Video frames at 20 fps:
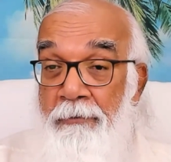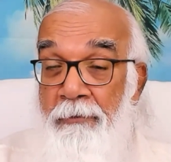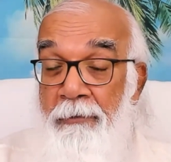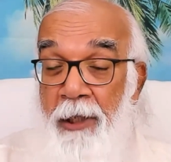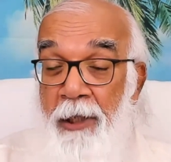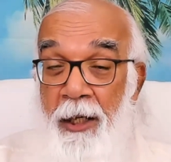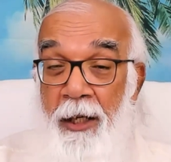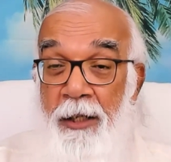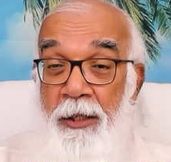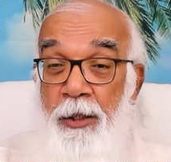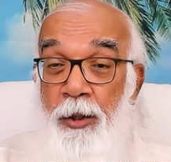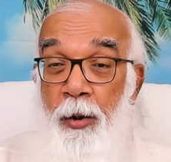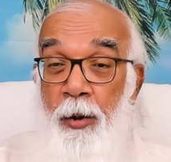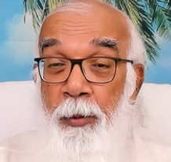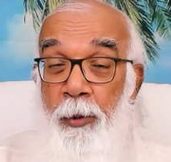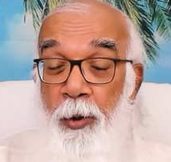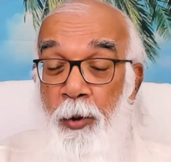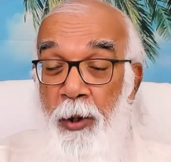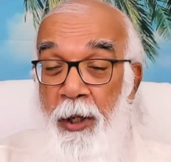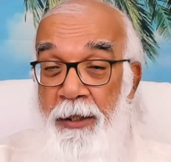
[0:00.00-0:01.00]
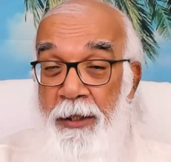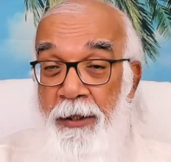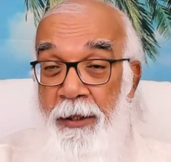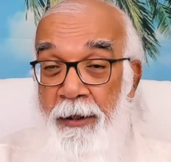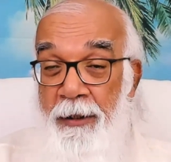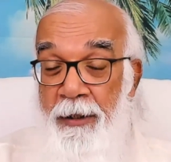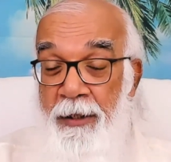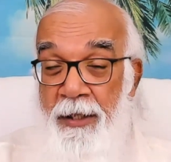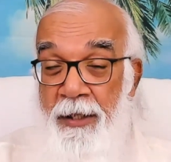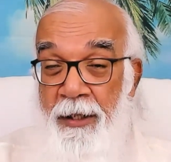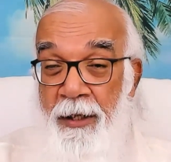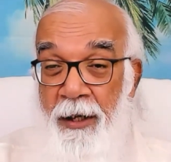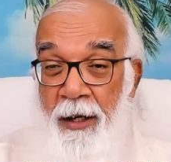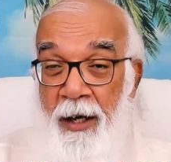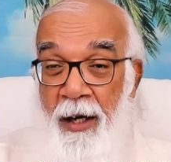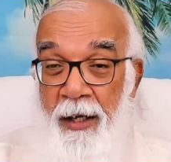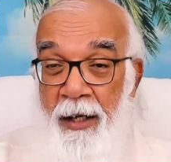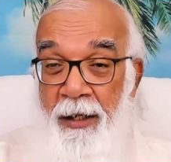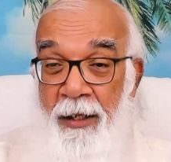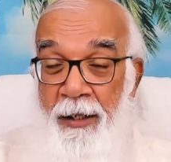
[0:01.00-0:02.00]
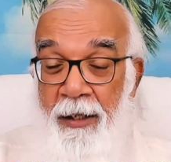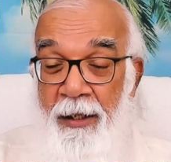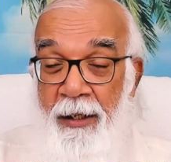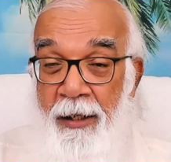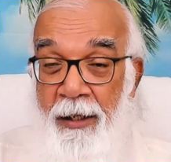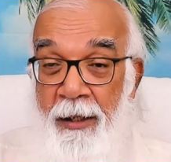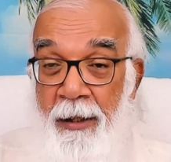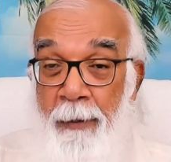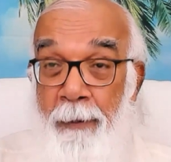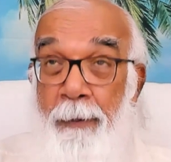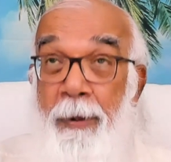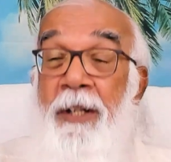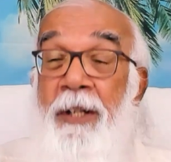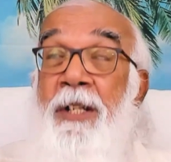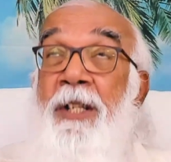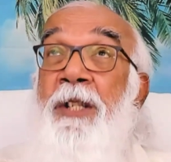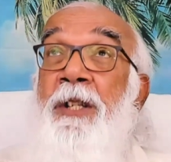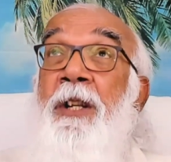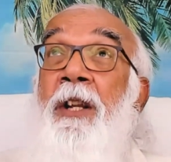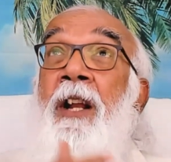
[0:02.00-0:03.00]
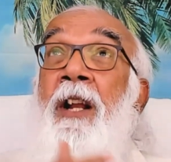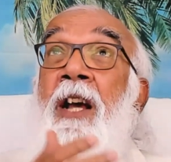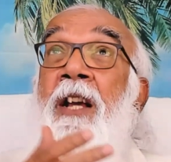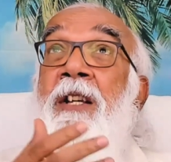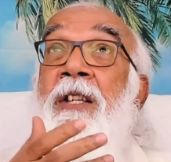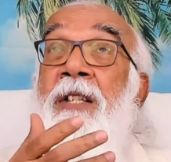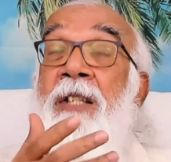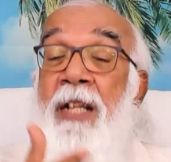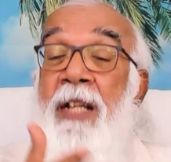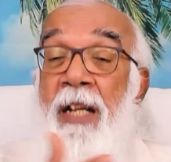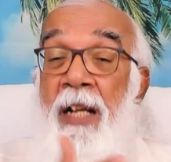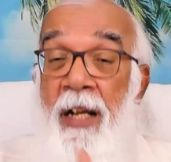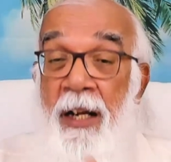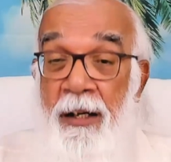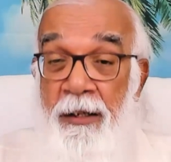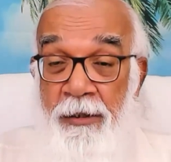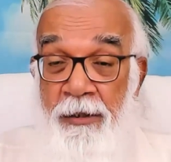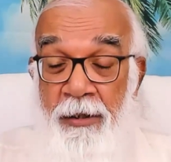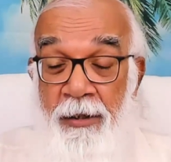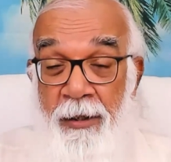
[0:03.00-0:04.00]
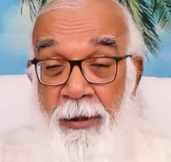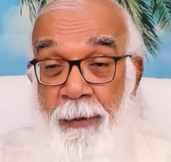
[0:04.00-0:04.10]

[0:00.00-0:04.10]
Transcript: There is no blueness in the sky, but still I see it.